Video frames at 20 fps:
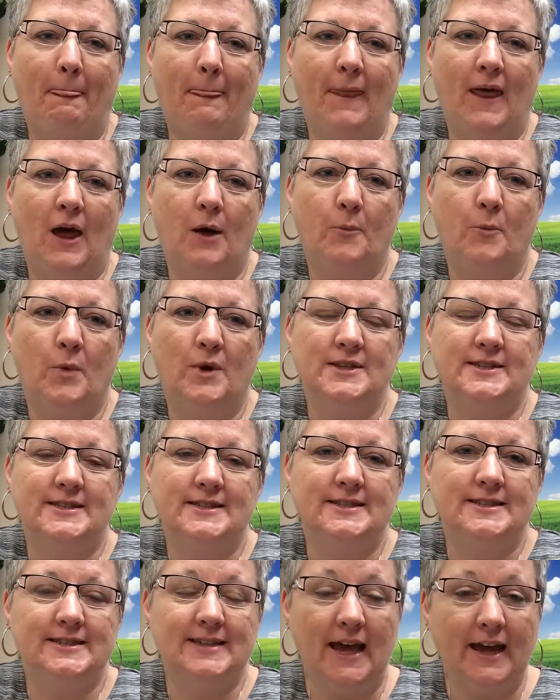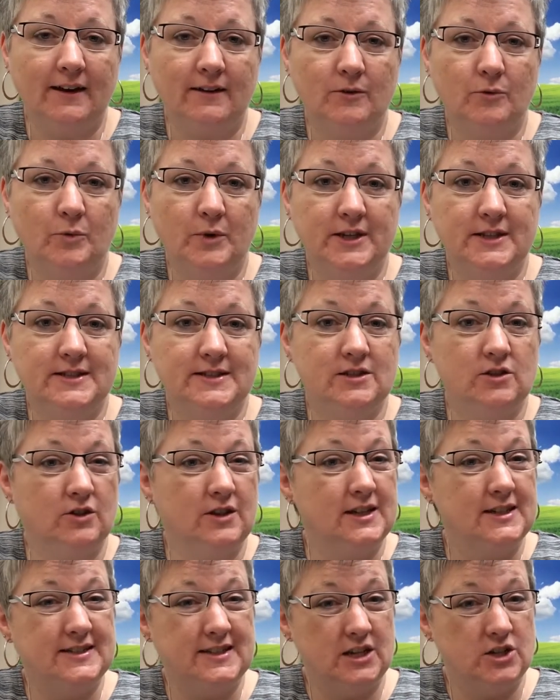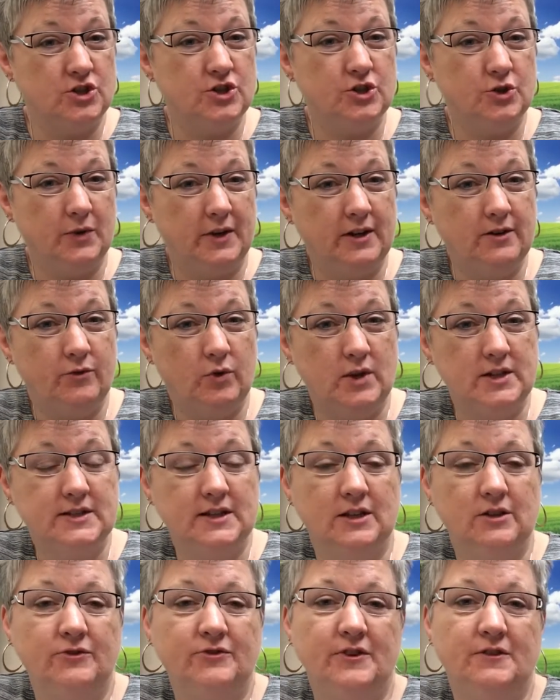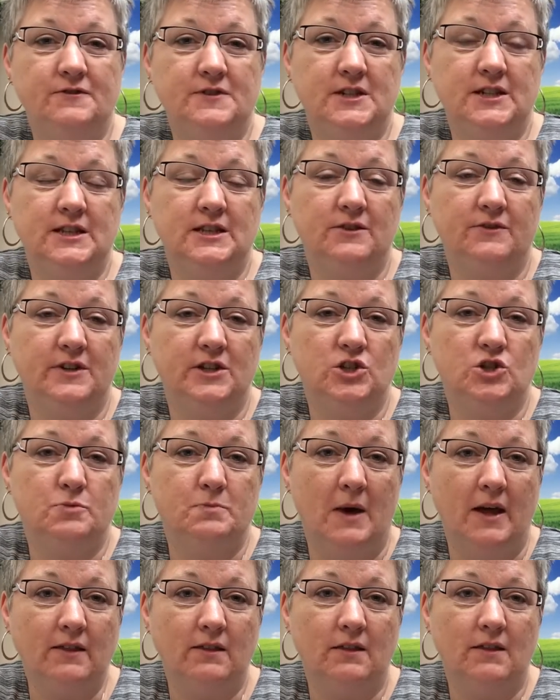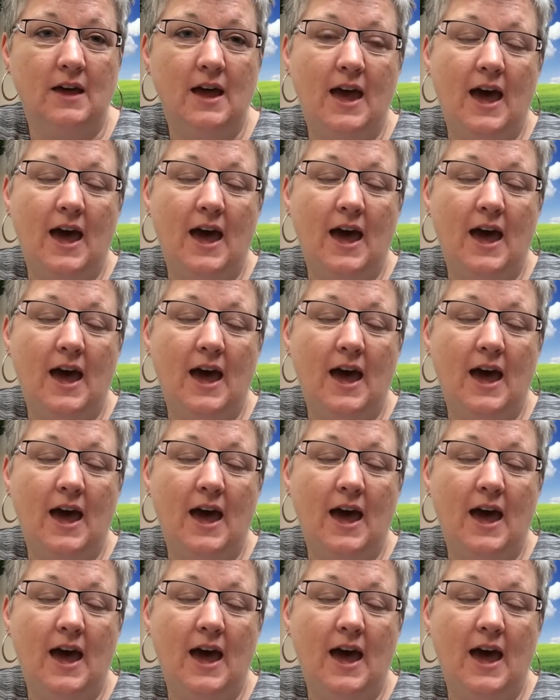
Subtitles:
Once it's set, we're still going to send you your invoice on the 15th of each month,